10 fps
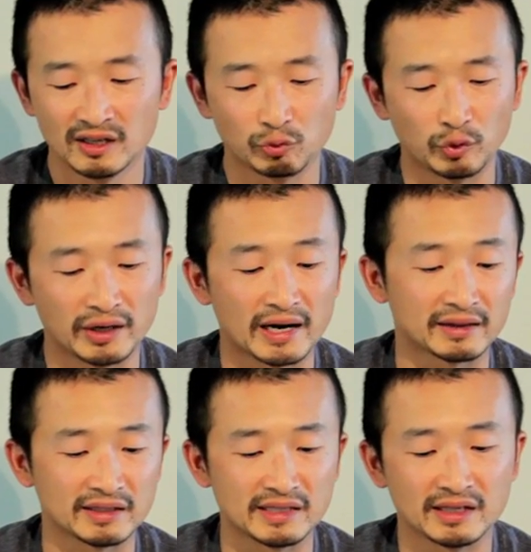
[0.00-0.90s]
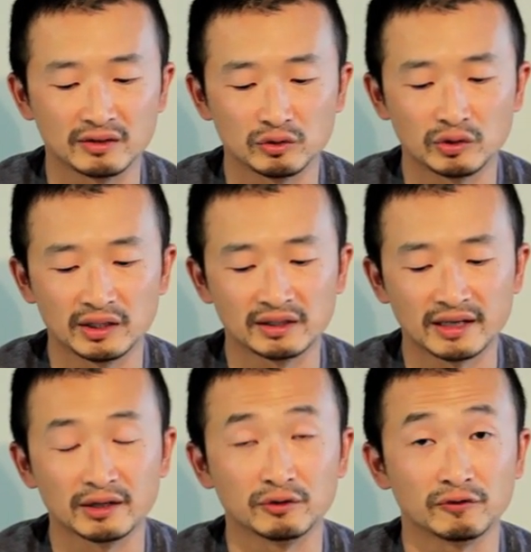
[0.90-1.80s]
where at the end you can
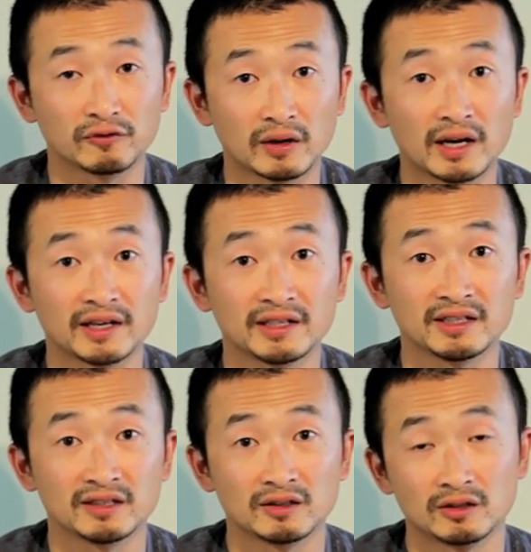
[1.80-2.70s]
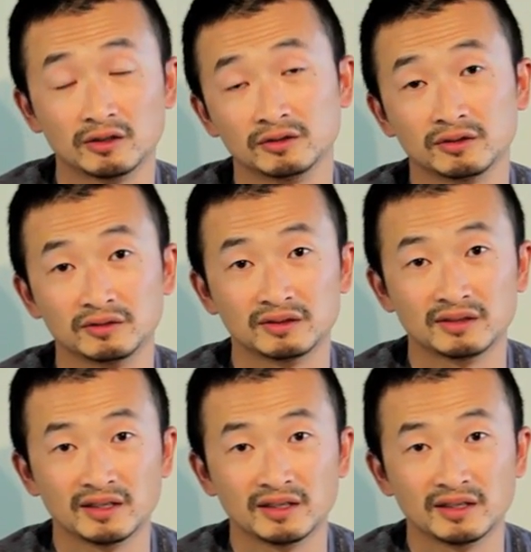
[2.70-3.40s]
tie your fly onto it.